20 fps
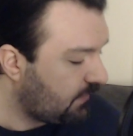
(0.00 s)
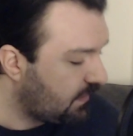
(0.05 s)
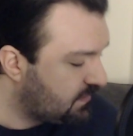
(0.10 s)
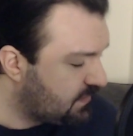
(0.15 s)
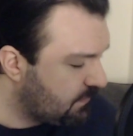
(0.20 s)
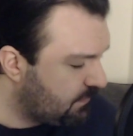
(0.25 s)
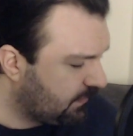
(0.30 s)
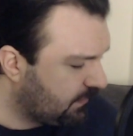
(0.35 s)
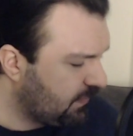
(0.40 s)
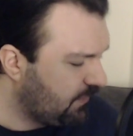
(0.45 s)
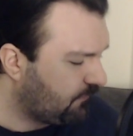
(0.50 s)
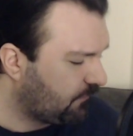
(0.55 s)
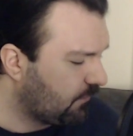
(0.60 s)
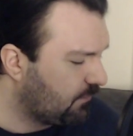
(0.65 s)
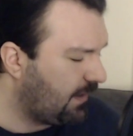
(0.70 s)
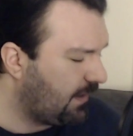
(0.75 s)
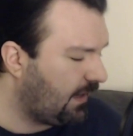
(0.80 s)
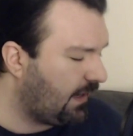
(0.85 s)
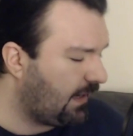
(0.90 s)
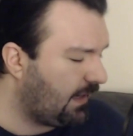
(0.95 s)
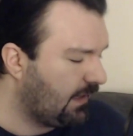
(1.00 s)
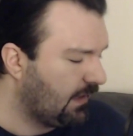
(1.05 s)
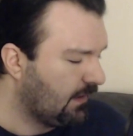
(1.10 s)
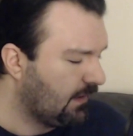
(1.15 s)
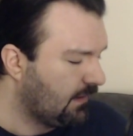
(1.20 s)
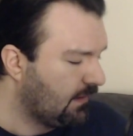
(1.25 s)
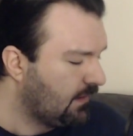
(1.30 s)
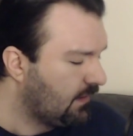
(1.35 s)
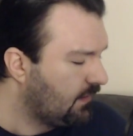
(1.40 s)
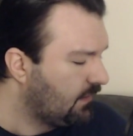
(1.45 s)
Typically for me,
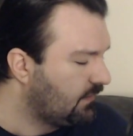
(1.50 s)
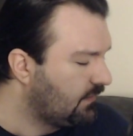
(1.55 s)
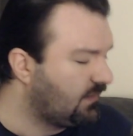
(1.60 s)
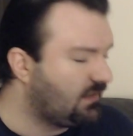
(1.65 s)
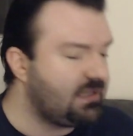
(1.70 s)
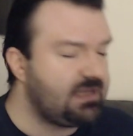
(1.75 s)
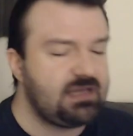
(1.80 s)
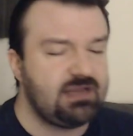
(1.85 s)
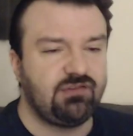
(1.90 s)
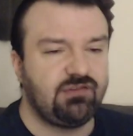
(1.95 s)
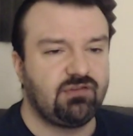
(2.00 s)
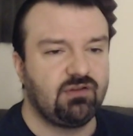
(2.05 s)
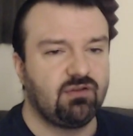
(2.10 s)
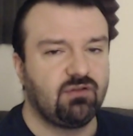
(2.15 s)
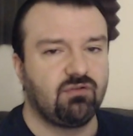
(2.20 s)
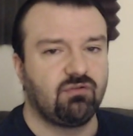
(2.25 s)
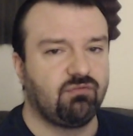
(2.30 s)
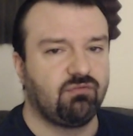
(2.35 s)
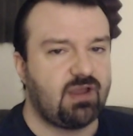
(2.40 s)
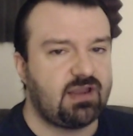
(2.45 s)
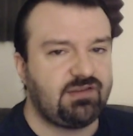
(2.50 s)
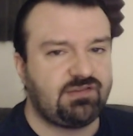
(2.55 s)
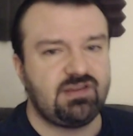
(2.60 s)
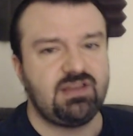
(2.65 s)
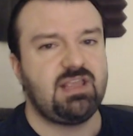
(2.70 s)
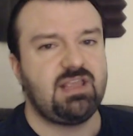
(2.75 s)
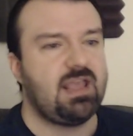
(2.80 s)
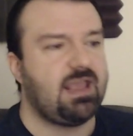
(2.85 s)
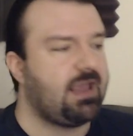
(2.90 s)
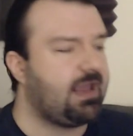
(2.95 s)
these
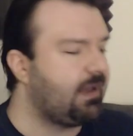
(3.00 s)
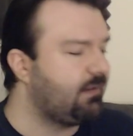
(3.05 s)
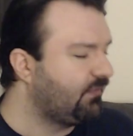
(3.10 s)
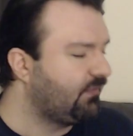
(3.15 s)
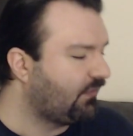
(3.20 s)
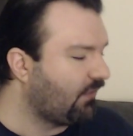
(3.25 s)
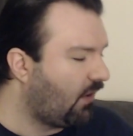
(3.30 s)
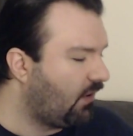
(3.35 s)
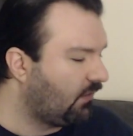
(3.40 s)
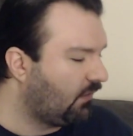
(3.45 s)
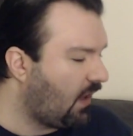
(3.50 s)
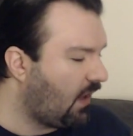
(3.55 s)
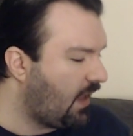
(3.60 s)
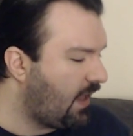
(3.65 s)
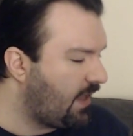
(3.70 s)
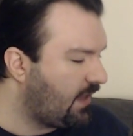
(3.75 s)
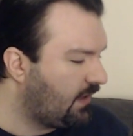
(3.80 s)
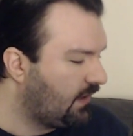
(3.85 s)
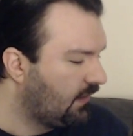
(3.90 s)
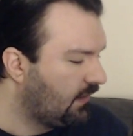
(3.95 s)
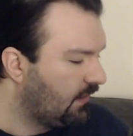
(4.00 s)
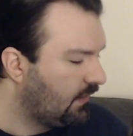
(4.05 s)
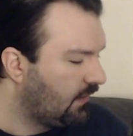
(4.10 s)
racing games are like